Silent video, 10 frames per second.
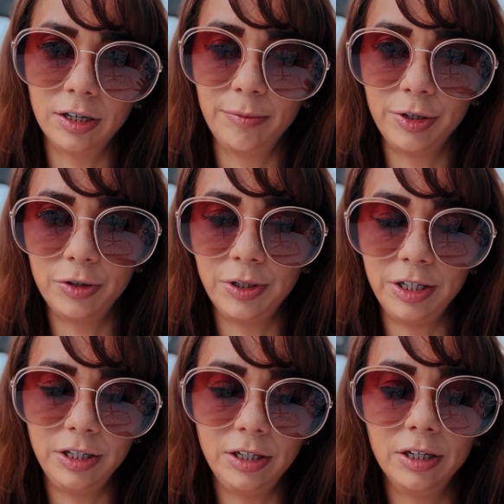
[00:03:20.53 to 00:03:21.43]

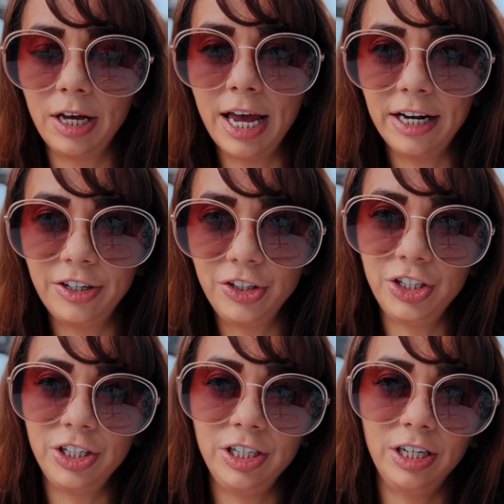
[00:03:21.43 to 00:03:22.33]
between
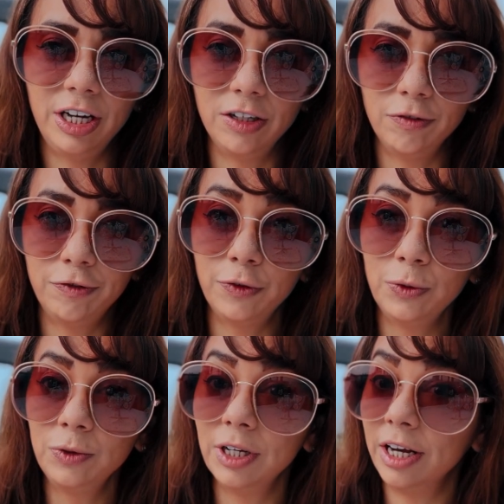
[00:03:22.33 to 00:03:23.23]
energy and
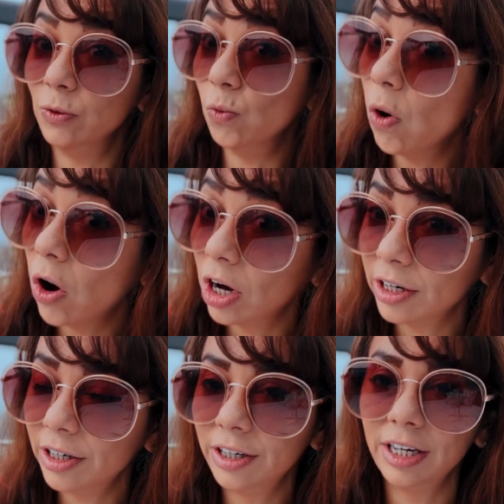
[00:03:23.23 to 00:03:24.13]
food and
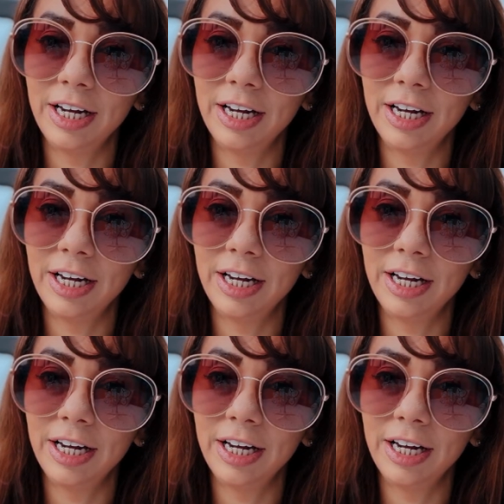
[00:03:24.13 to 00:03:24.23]
water